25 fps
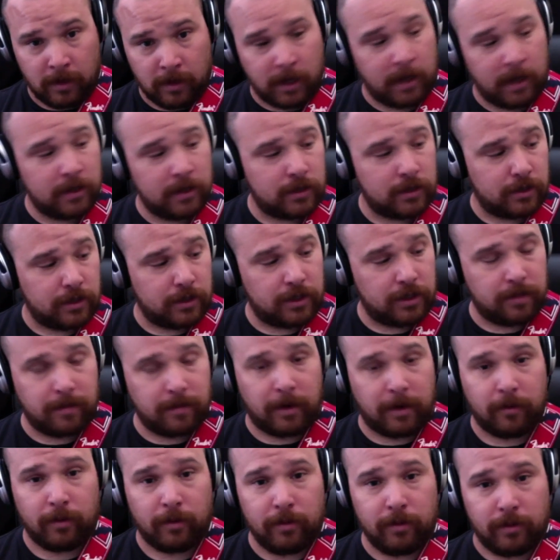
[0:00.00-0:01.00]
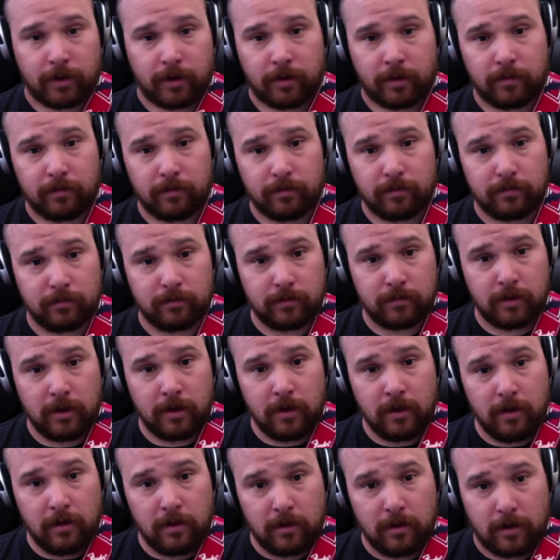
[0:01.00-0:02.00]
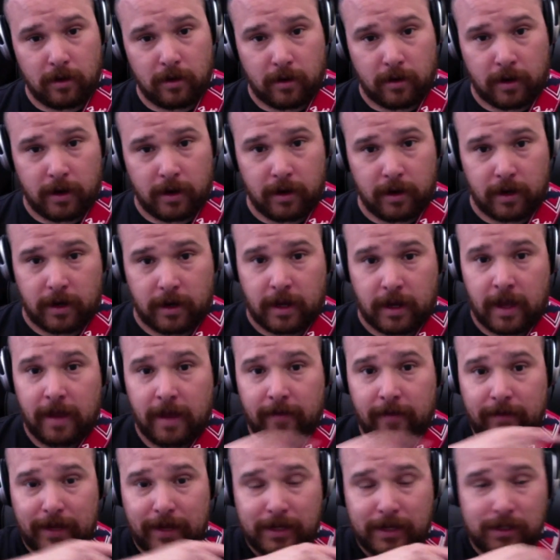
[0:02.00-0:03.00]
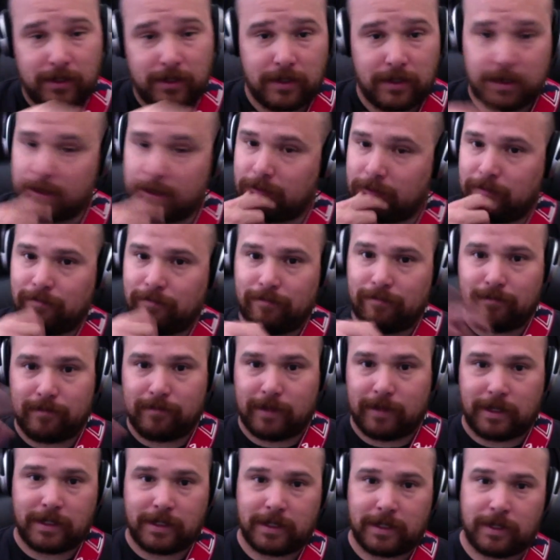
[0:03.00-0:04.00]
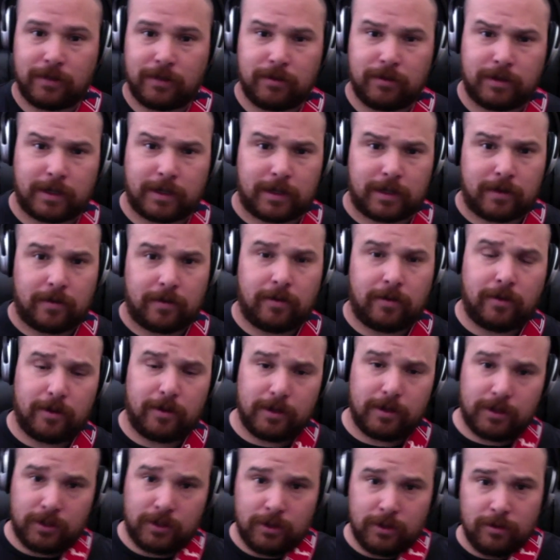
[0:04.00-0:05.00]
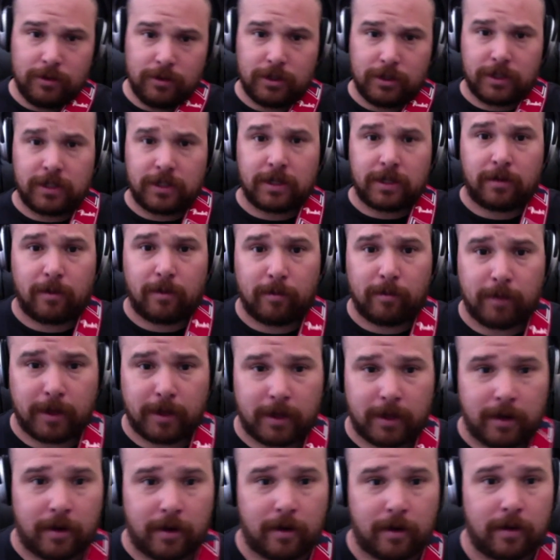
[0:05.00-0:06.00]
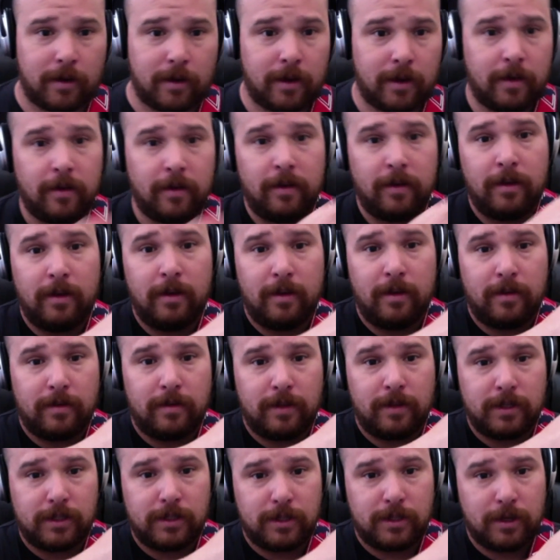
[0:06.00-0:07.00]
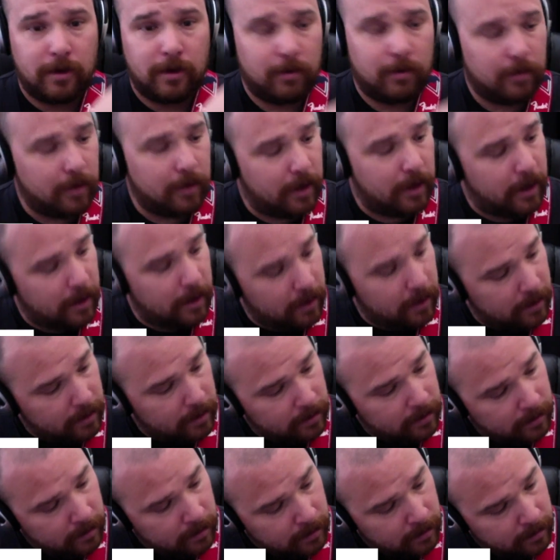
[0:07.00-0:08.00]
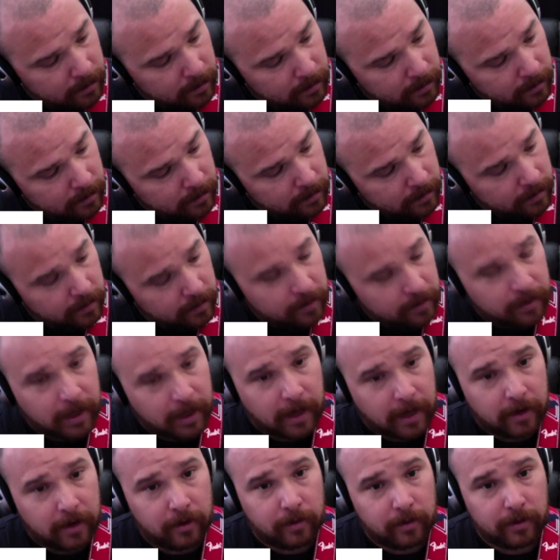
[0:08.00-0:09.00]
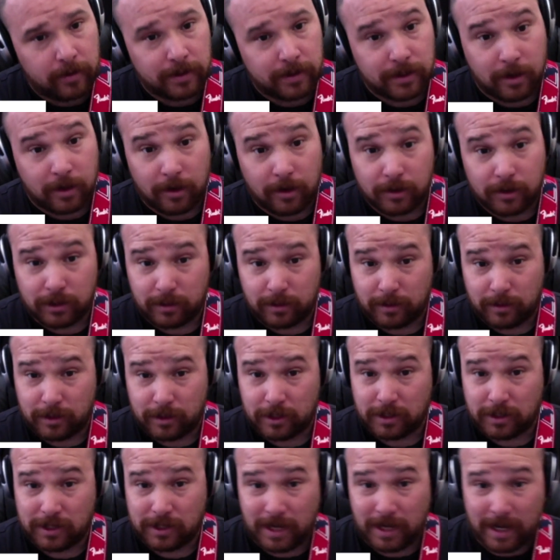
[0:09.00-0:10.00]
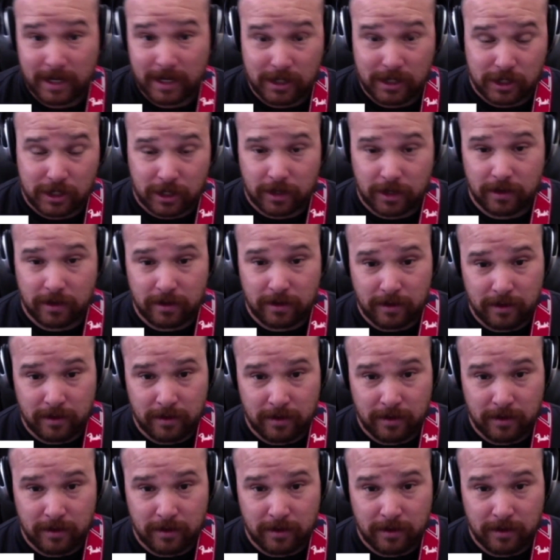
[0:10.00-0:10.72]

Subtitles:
Okay, so this is my root note. Alright, and I have actually... Not to get too technical, there's 2 G's that we're playing here, okay? This note and that note is also a G. It's a high G.